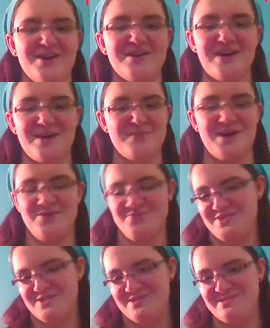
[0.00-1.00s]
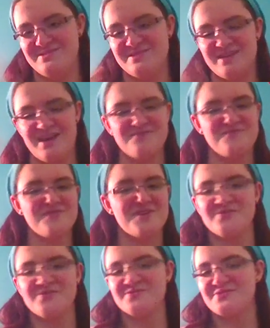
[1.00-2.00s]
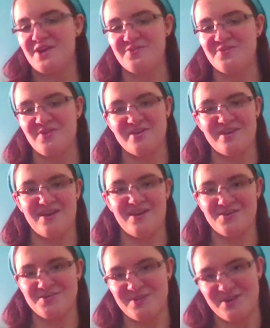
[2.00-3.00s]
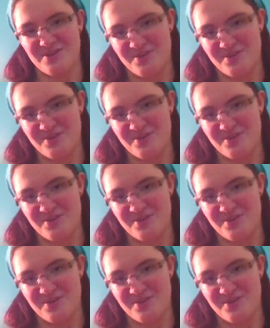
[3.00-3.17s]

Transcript: I'm bound to get videos out on not on a regular